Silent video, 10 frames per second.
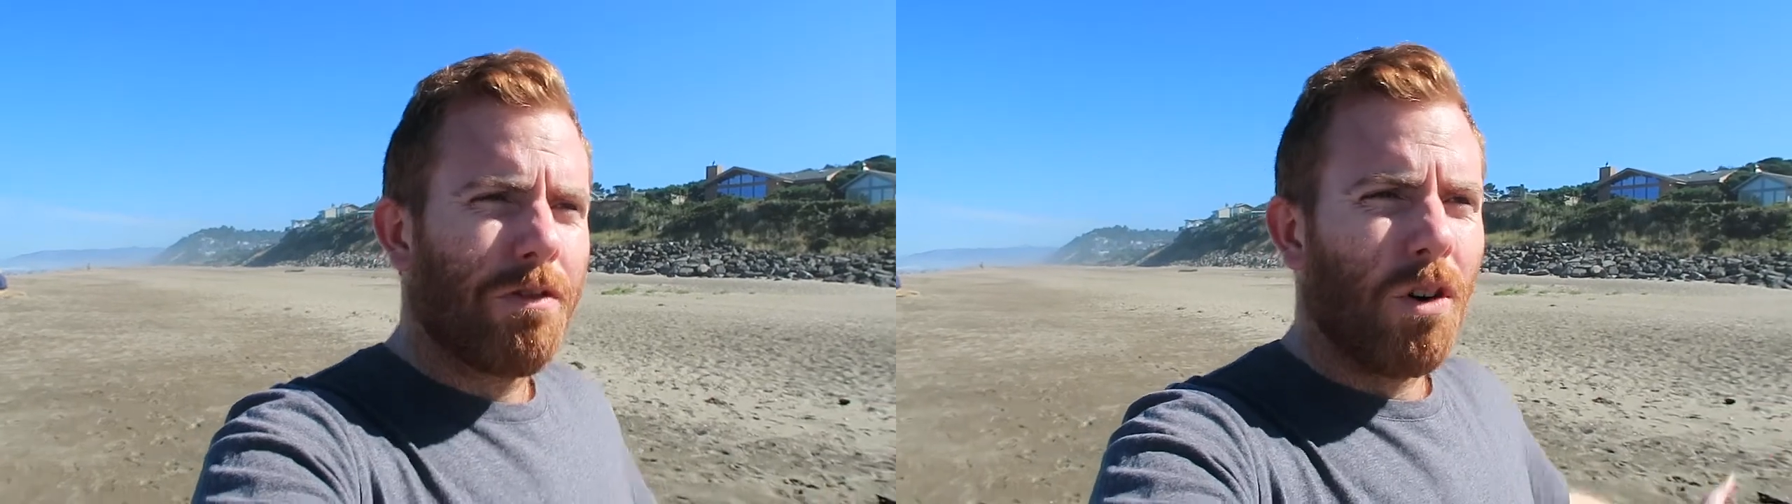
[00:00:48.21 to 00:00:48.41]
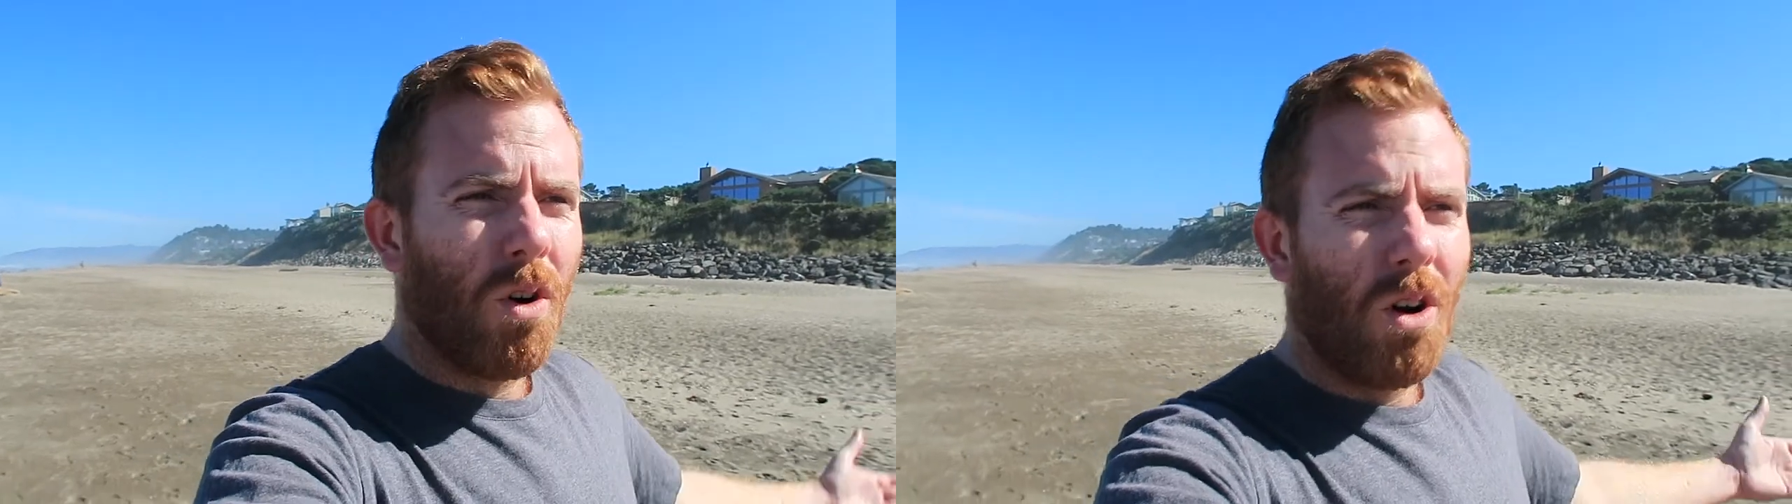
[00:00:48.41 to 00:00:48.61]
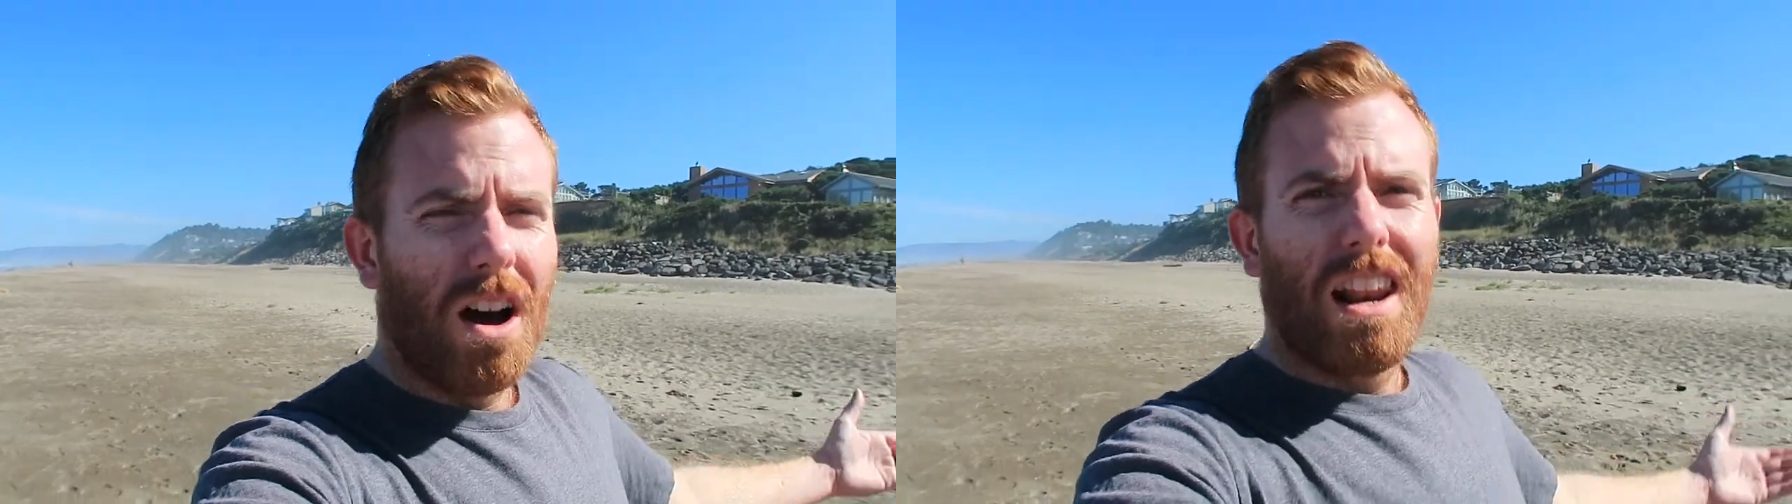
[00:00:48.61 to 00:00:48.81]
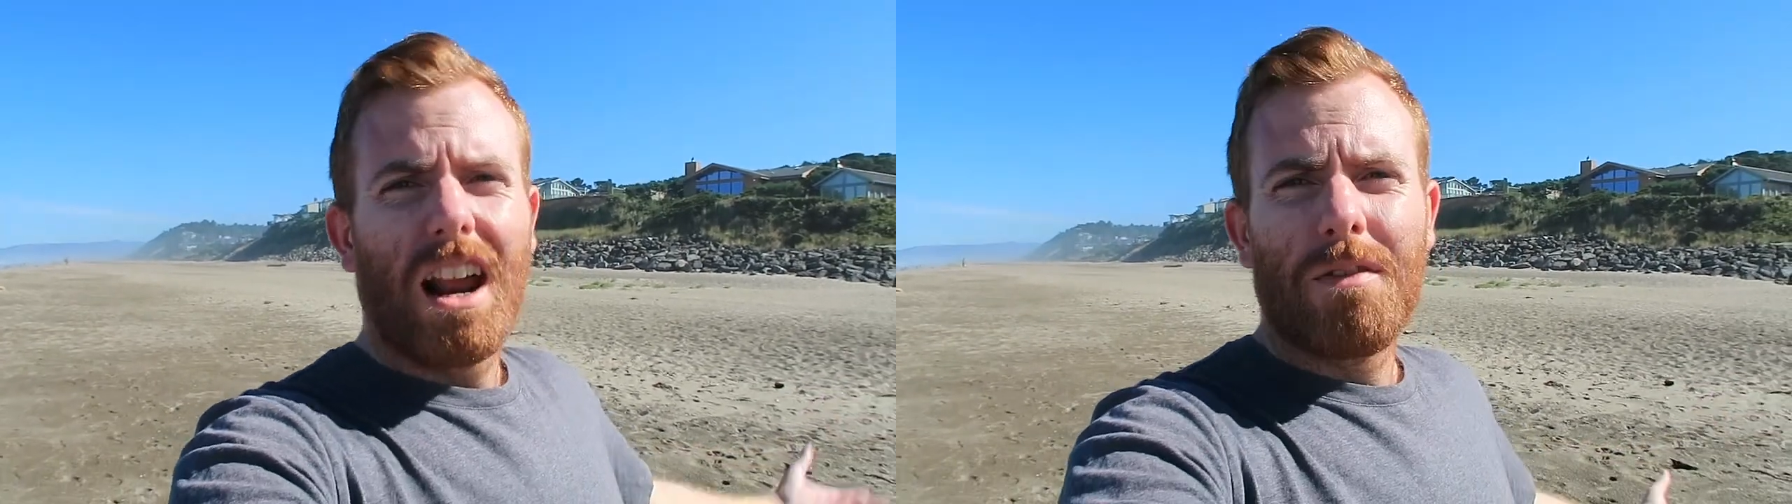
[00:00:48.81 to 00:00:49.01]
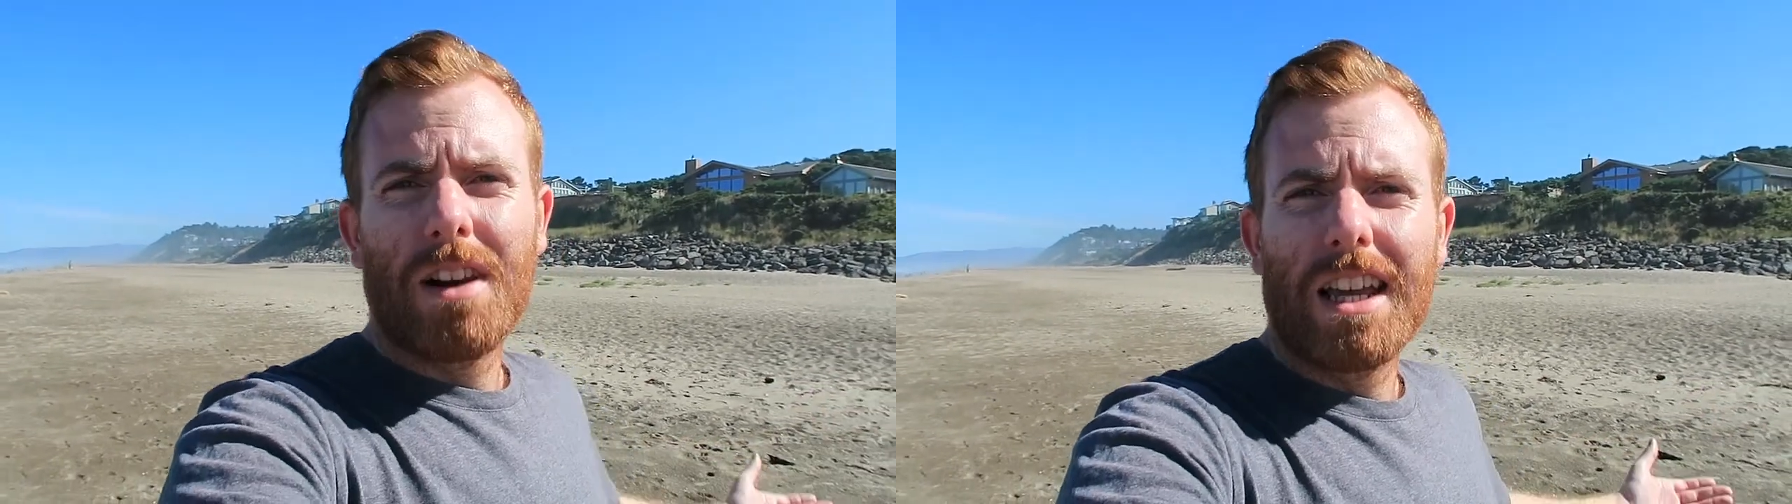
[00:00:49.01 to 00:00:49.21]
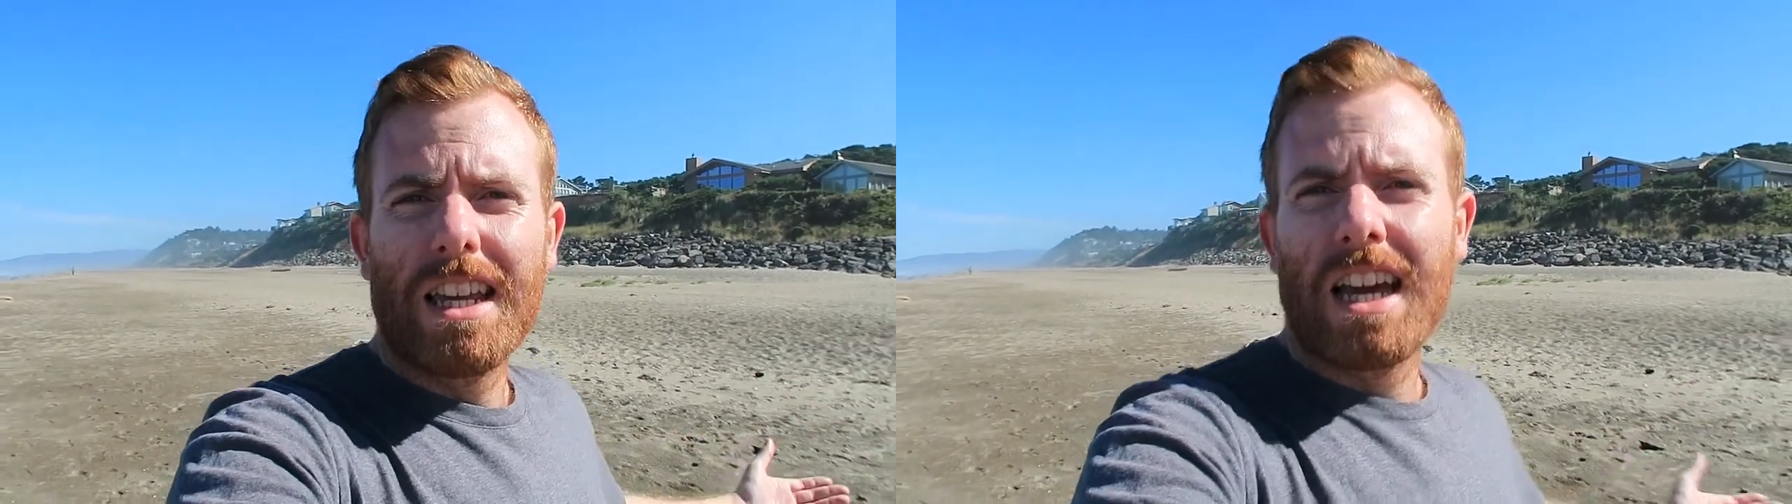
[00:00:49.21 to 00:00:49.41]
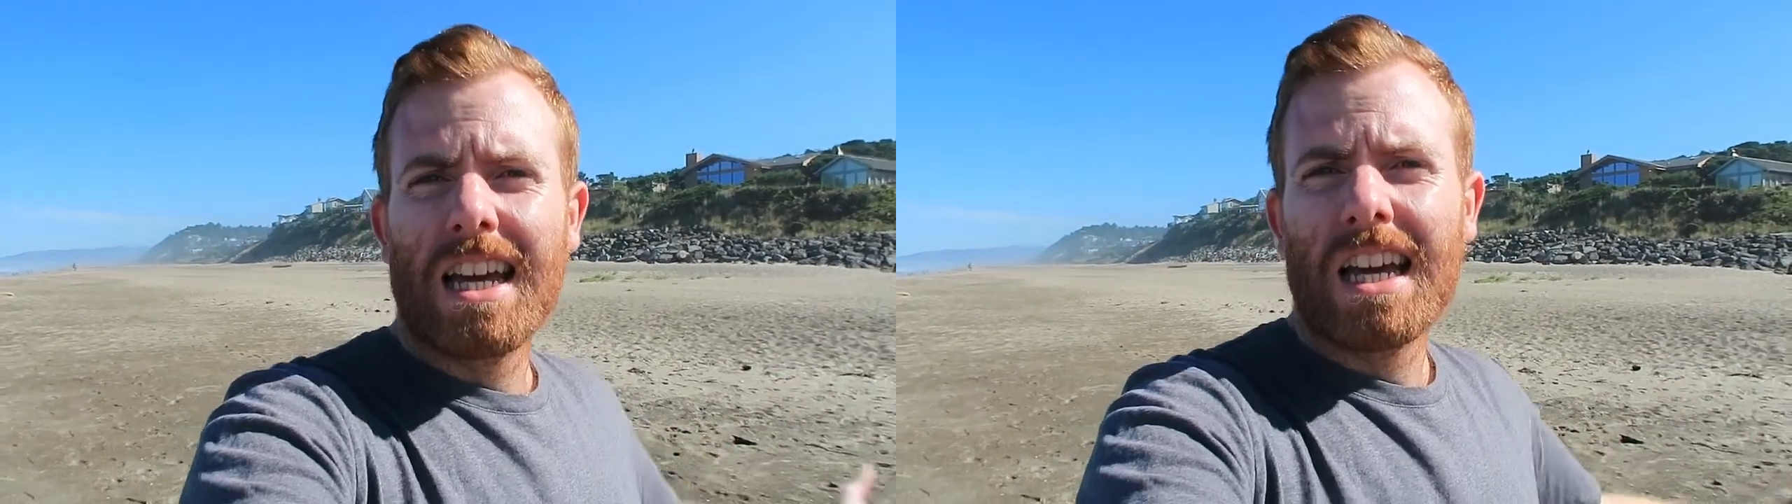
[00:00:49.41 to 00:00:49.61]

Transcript: for a lovely